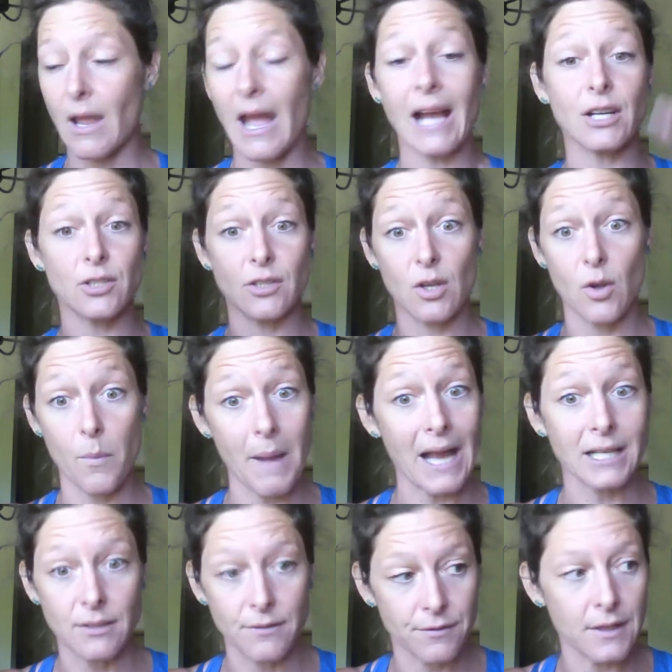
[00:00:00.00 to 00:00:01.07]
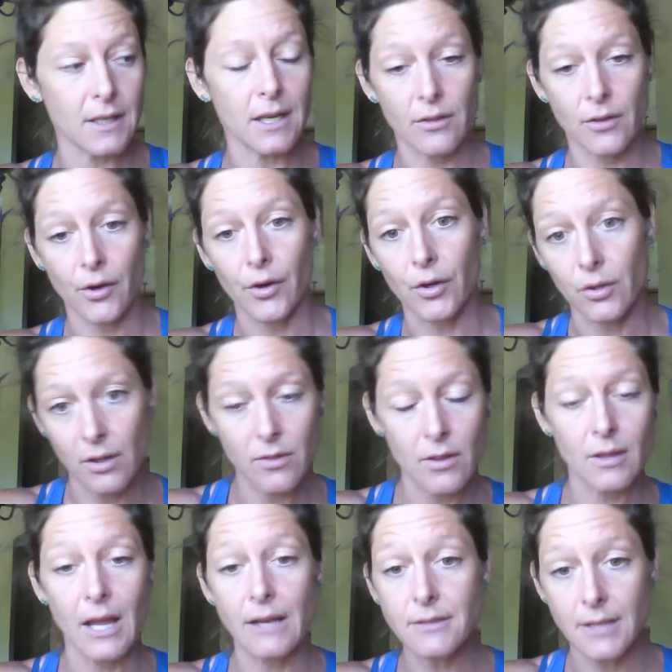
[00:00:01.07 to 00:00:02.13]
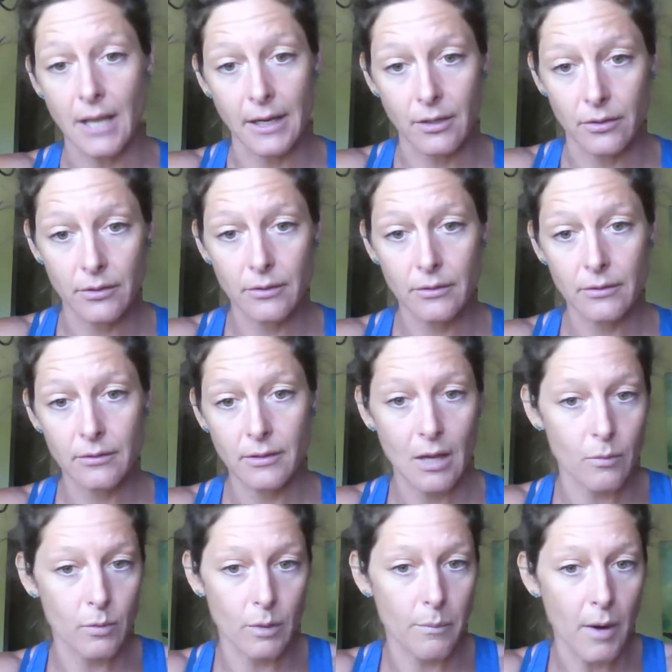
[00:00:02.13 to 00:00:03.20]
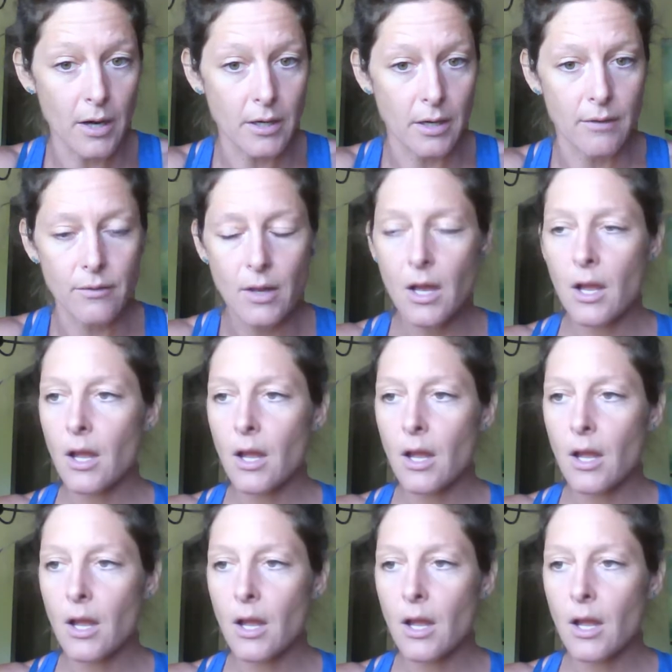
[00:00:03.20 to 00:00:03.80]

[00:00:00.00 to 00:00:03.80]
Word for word: actually go back to feeding the earth and the life cycle that we're part of.